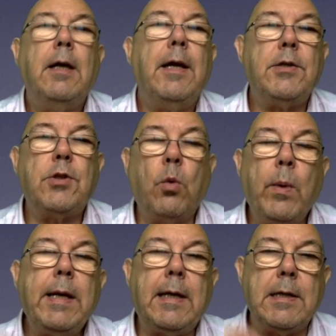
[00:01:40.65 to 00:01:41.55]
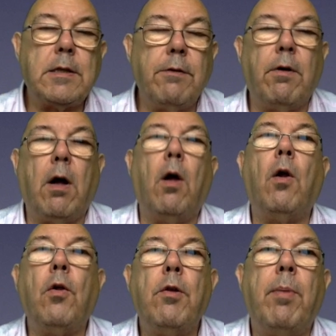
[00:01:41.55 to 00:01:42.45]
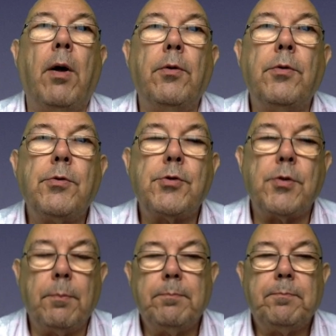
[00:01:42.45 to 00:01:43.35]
It's the weakest of all the bonds.